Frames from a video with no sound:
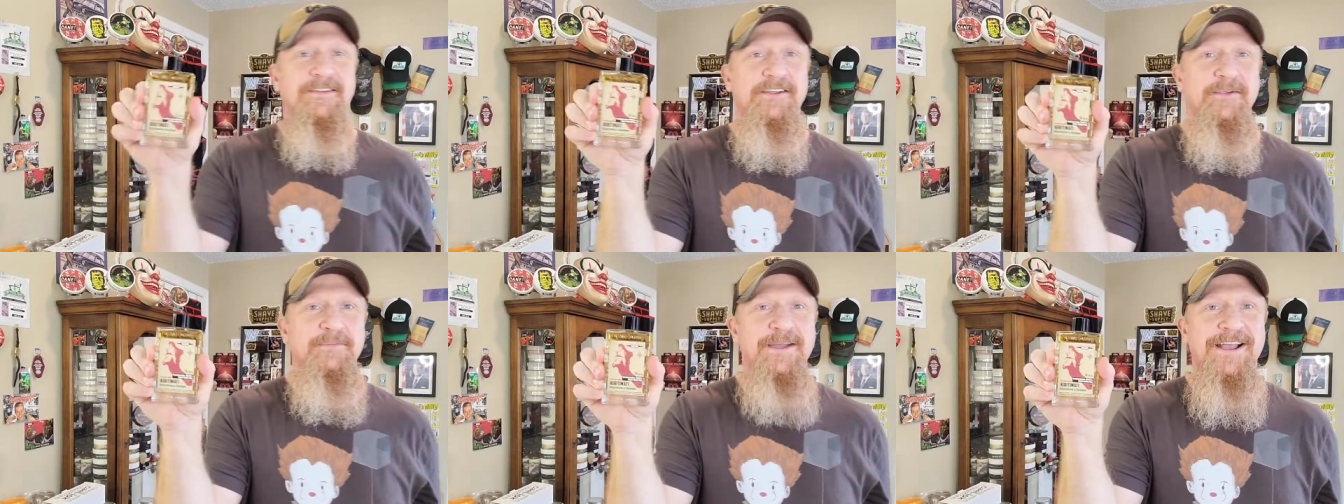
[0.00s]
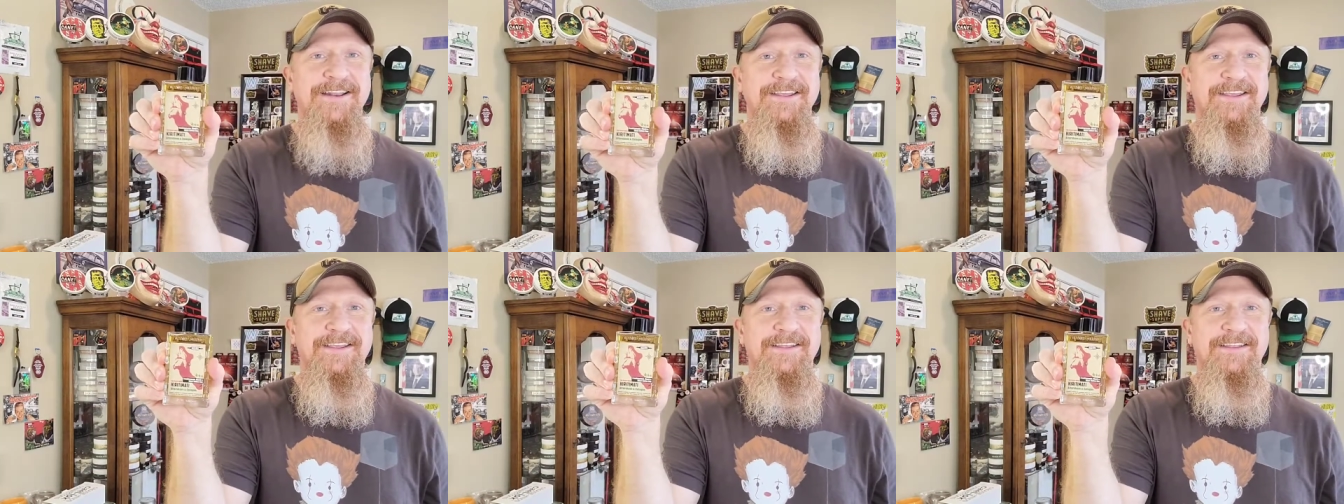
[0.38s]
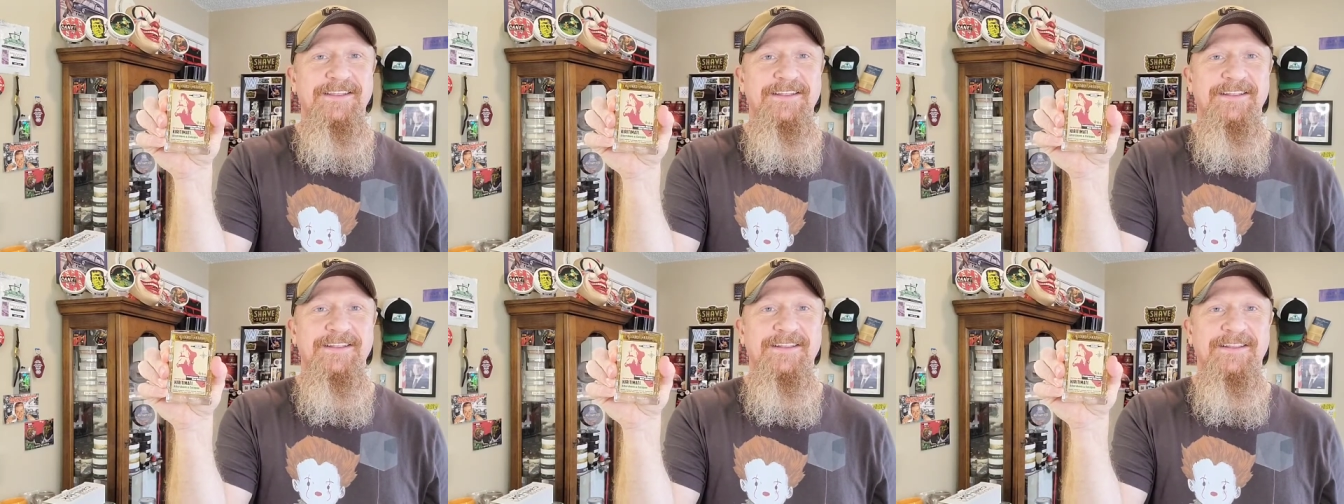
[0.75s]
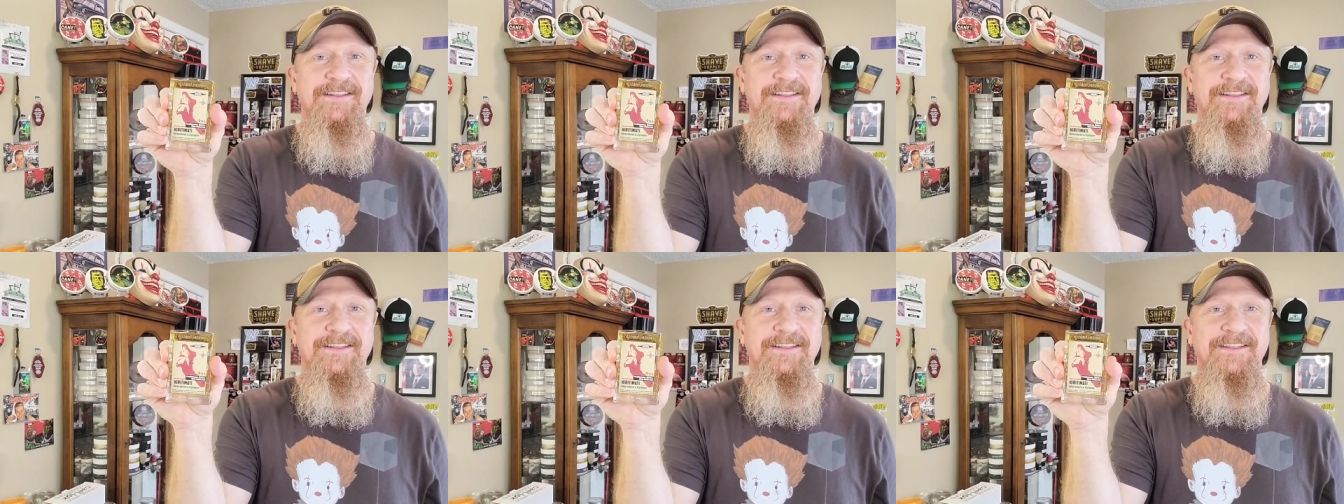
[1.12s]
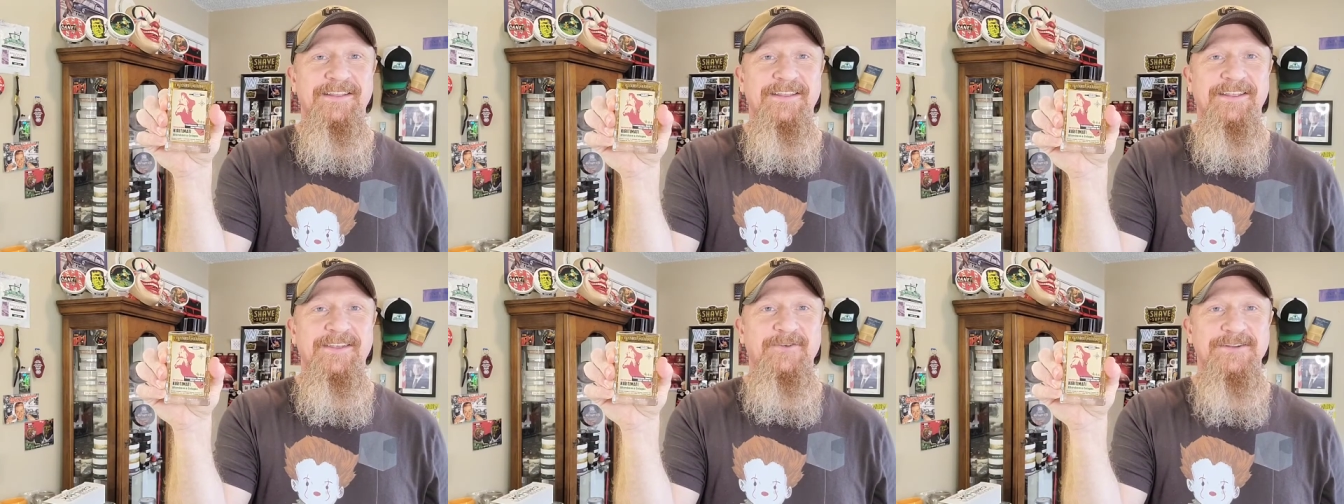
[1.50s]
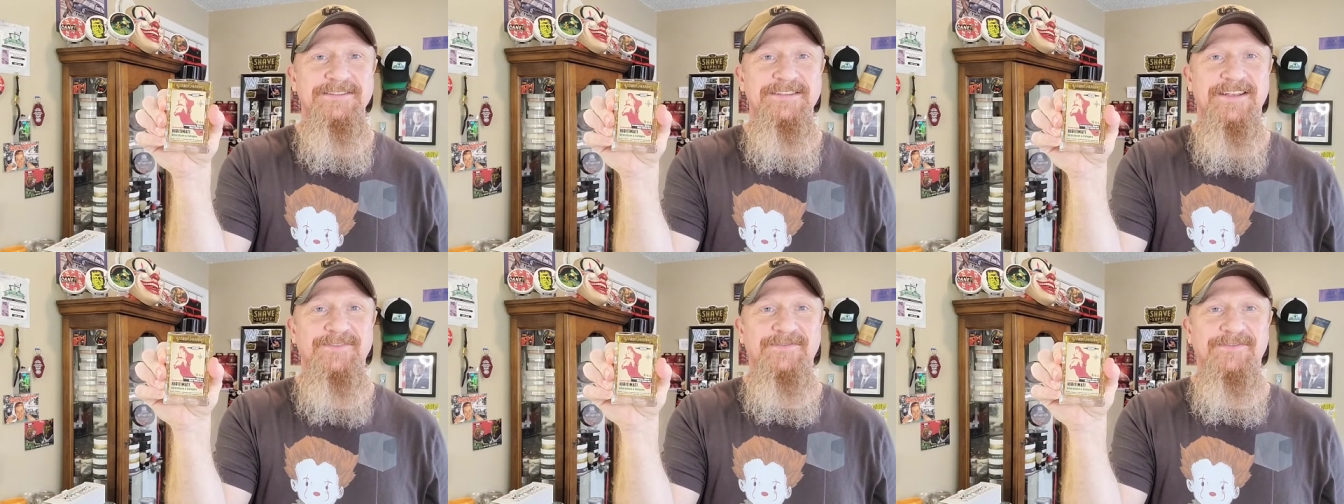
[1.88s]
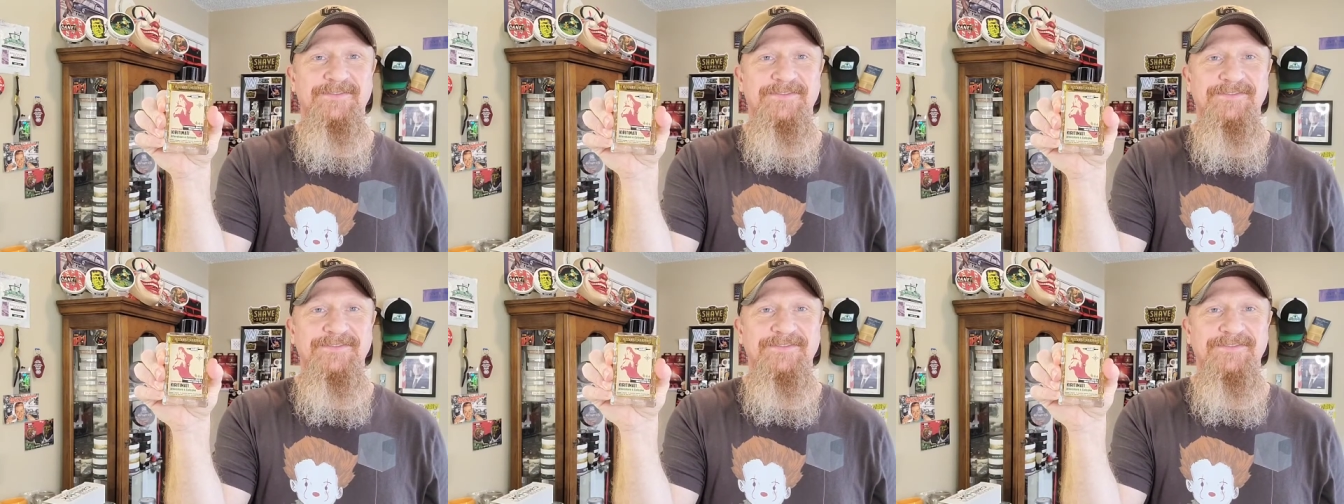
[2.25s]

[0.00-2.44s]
Jamadi, you want some?